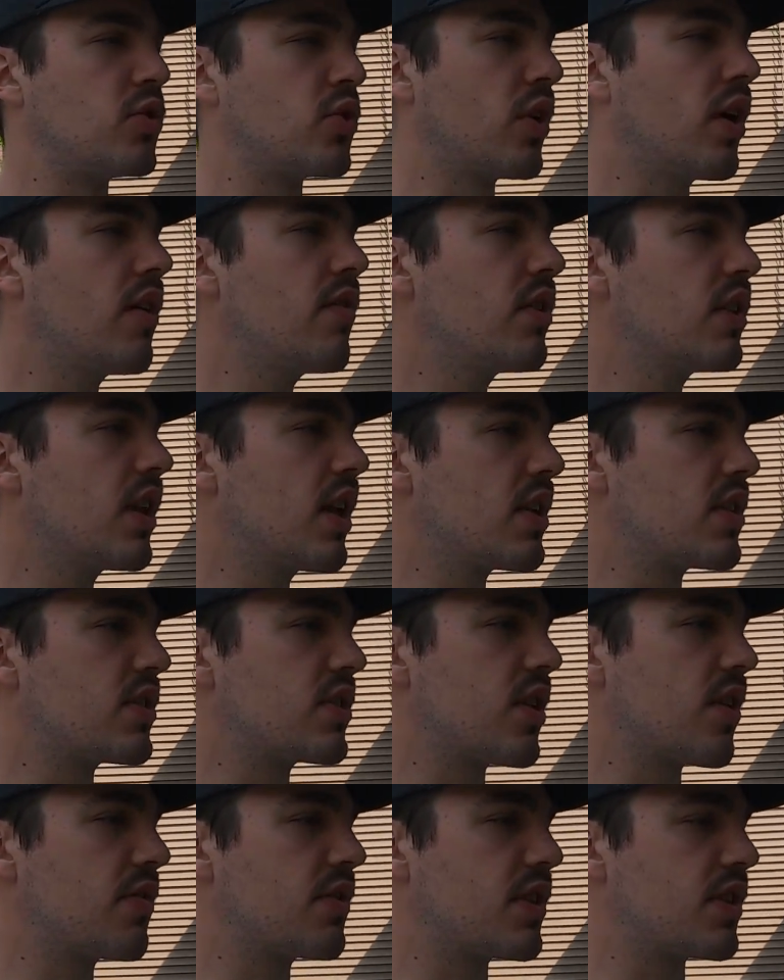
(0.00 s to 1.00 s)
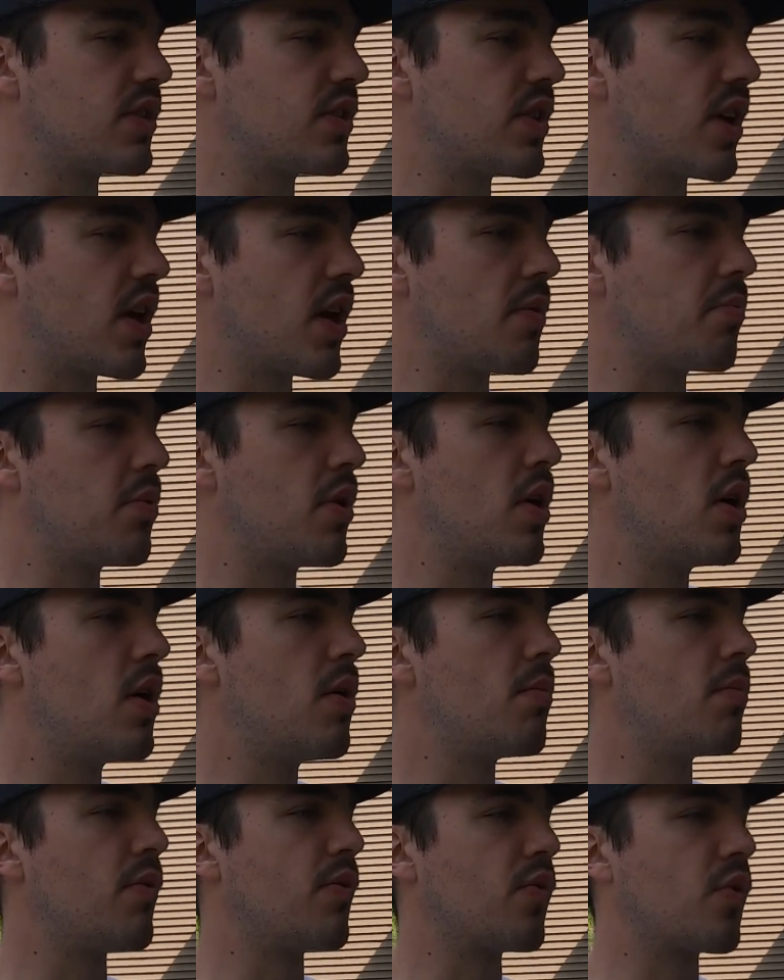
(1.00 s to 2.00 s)
So I have a lot of stuff to set up
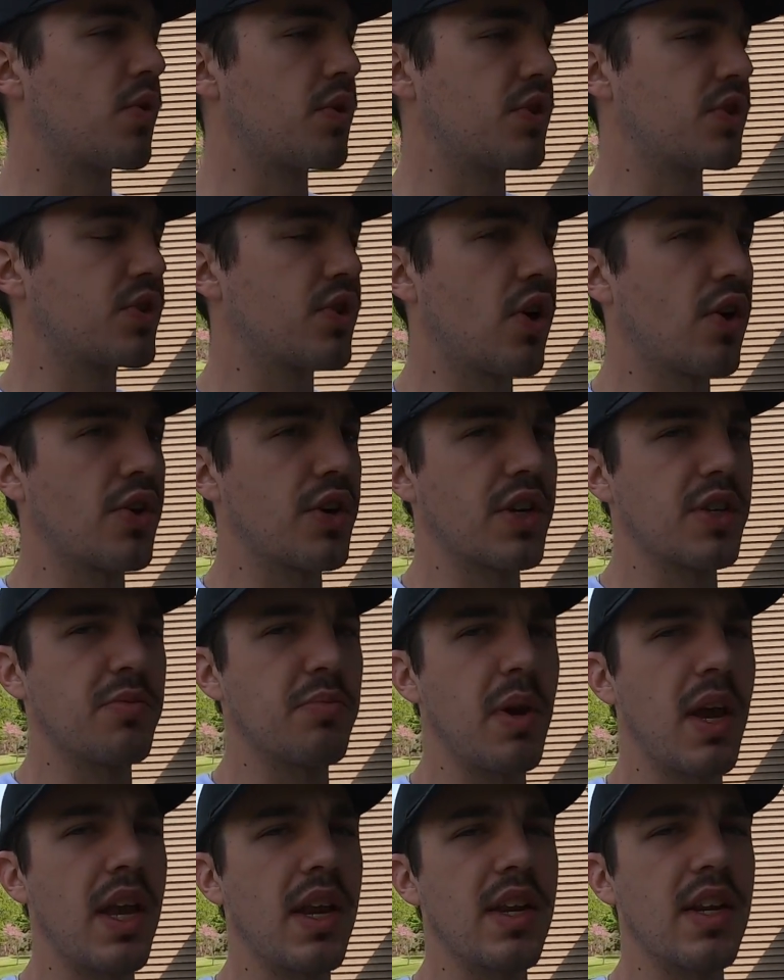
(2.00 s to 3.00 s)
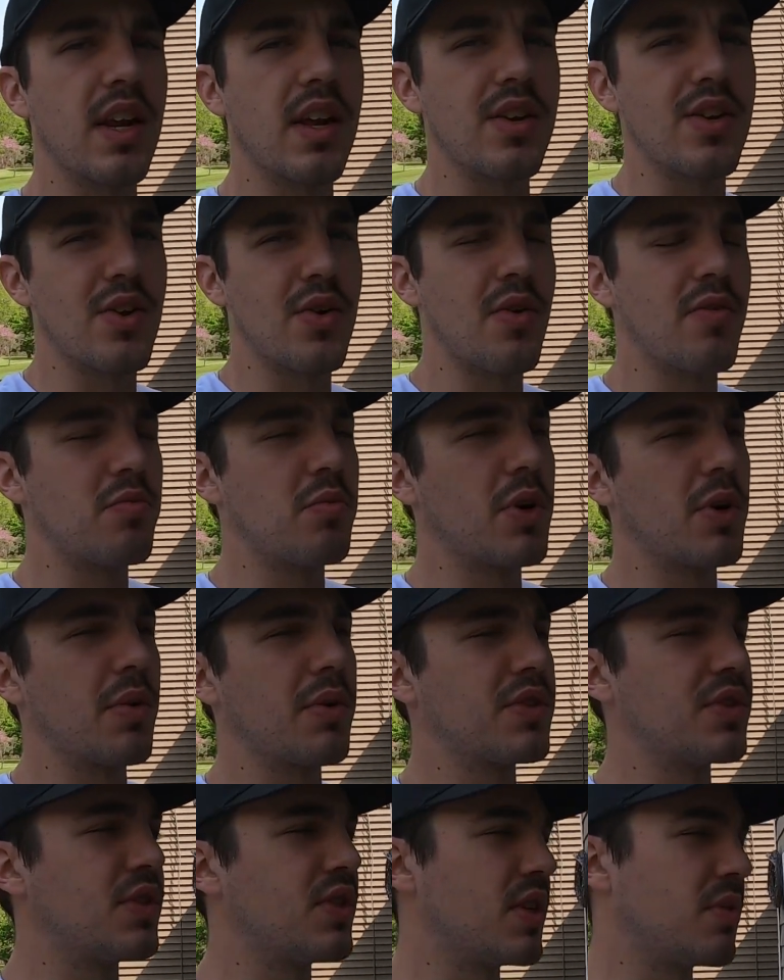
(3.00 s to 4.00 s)
before this car gets painted. I know everybody
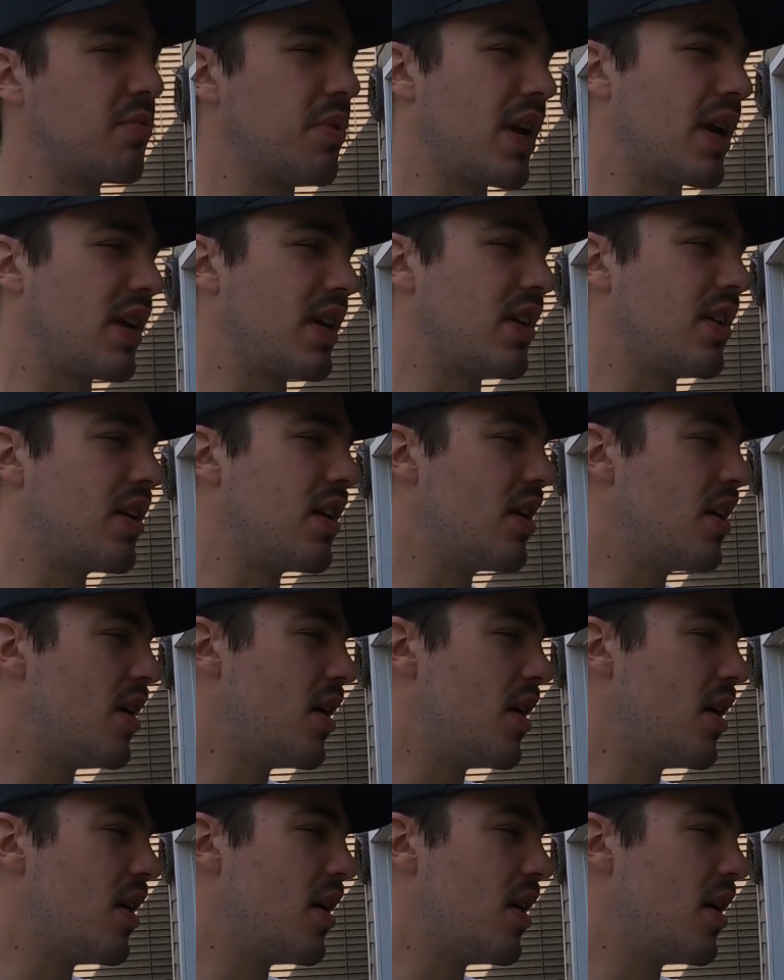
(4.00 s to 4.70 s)
wants to see it painted,